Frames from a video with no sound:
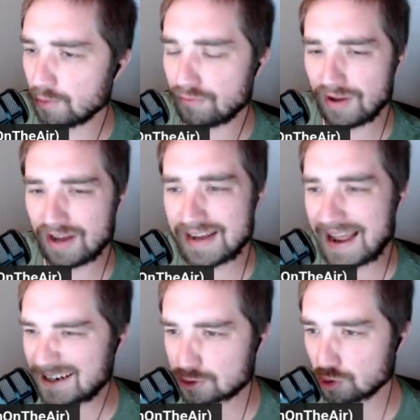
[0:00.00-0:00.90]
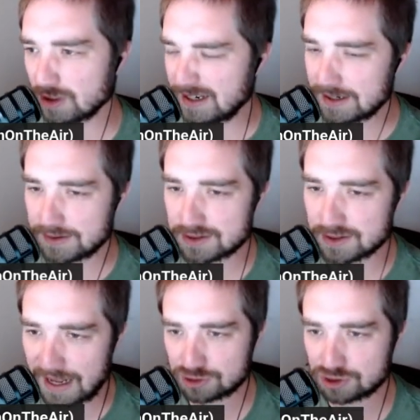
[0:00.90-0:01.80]
would fit naturally into
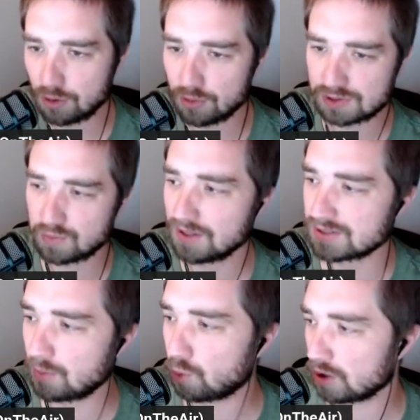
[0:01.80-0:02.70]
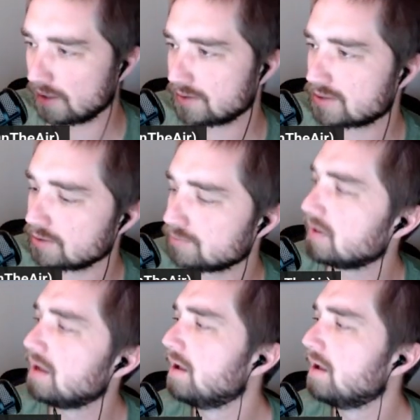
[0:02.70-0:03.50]
that show as well as I wanted it to.